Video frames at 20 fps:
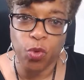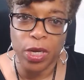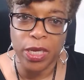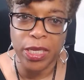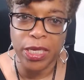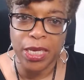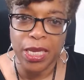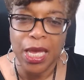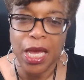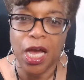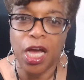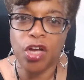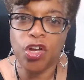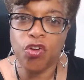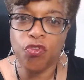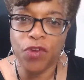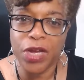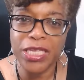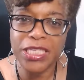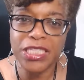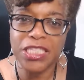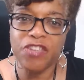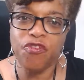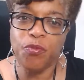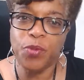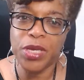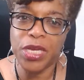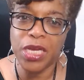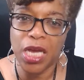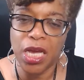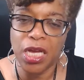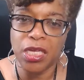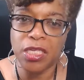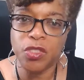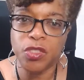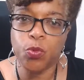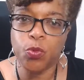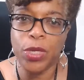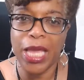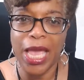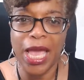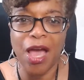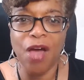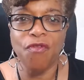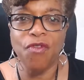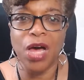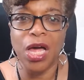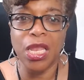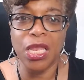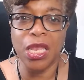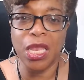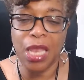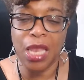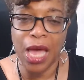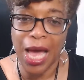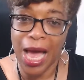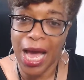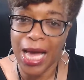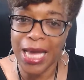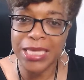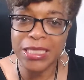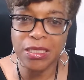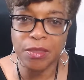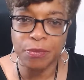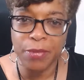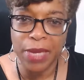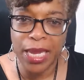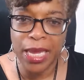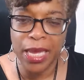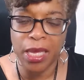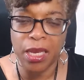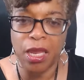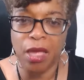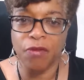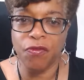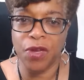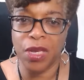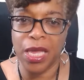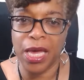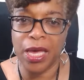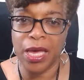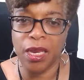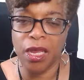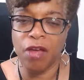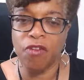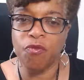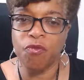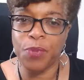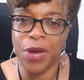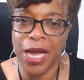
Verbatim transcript: one. Aggressive because we have a high demand of a lot of